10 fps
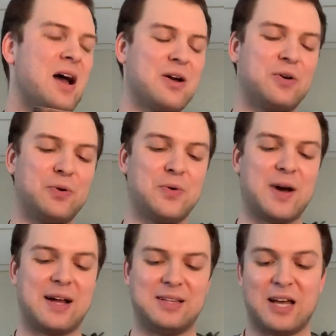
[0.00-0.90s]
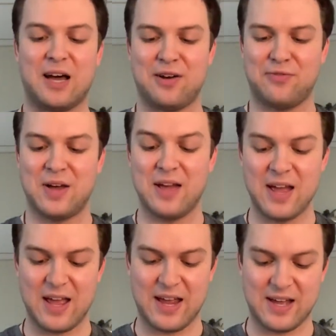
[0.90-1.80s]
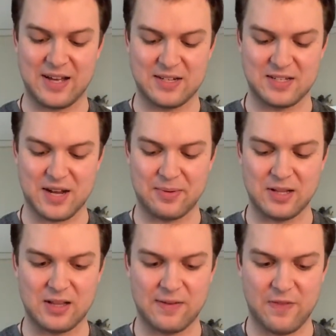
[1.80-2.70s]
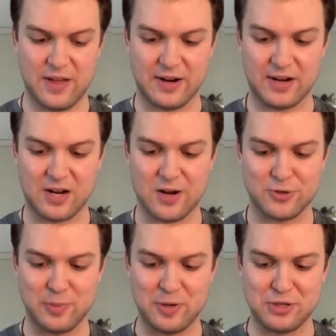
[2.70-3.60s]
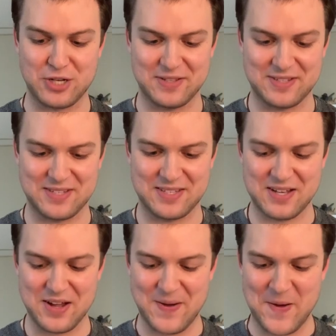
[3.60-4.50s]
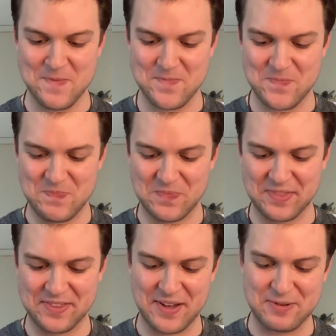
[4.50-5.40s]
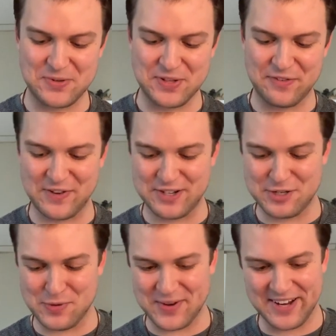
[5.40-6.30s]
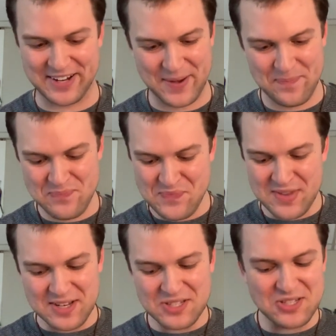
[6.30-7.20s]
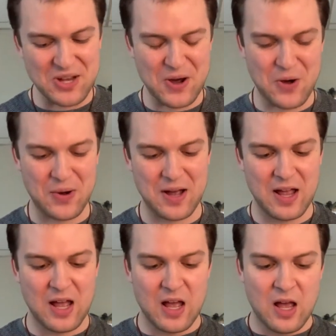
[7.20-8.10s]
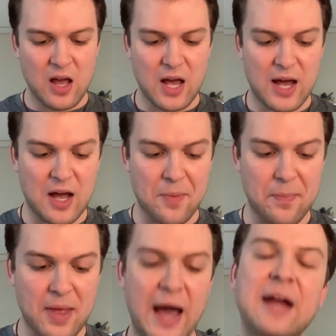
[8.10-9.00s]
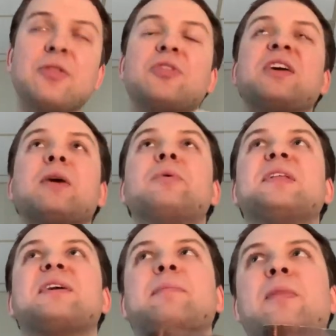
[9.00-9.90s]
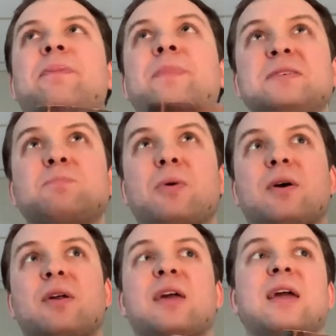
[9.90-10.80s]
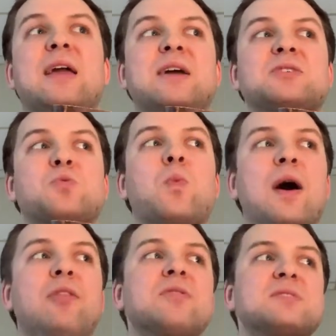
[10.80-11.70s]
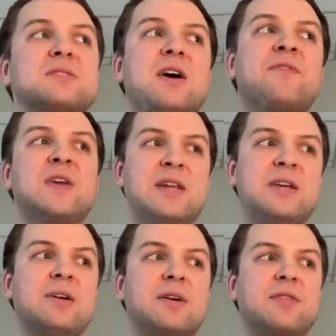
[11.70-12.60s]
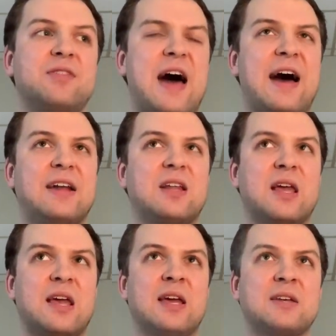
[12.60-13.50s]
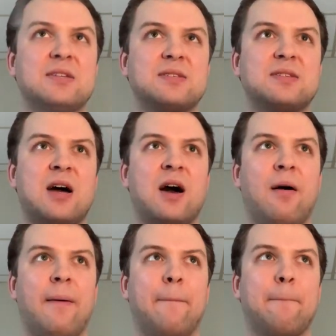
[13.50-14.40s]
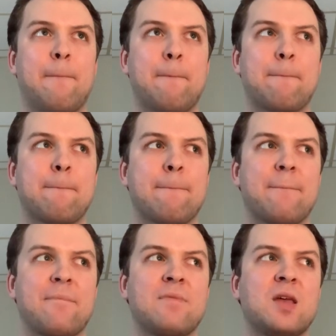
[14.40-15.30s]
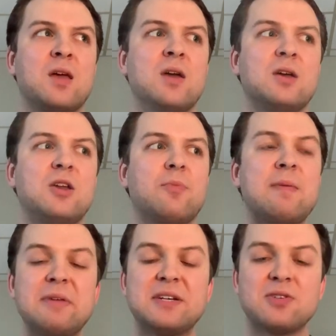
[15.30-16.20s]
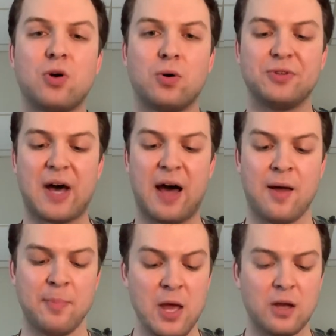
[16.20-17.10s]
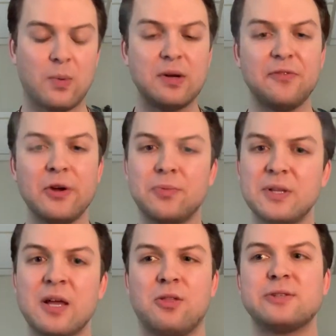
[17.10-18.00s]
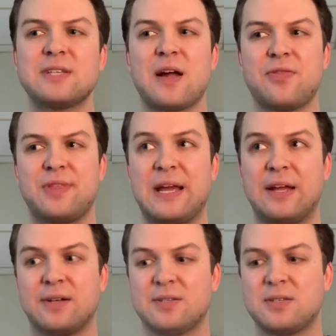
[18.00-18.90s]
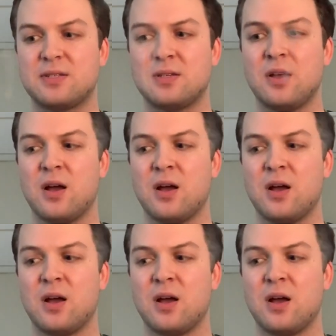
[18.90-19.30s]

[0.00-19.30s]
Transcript: who I love, and I really love their contributions. That was really fun to read. So, and the thing I really like about this book is, while there's stuff in here that is, you know, maybe doesn't hold up, Guinevere really looks at things